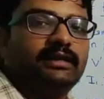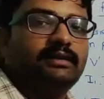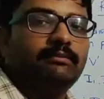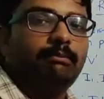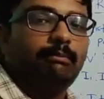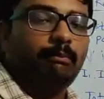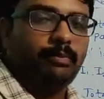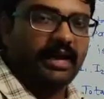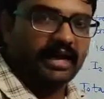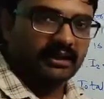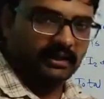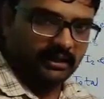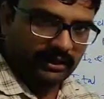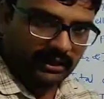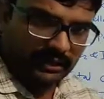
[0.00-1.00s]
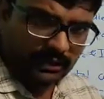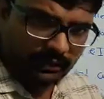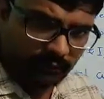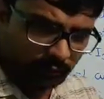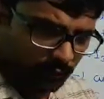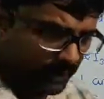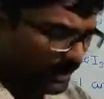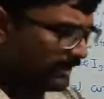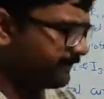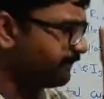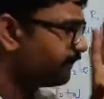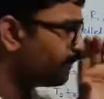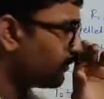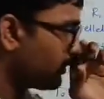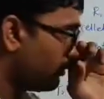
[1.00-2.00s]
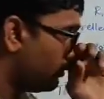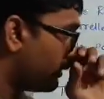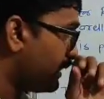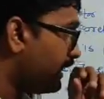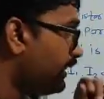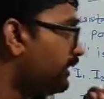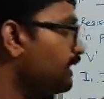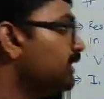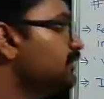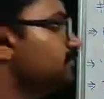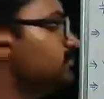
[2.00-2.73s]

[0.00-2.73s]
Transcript: in parallel way. Okay,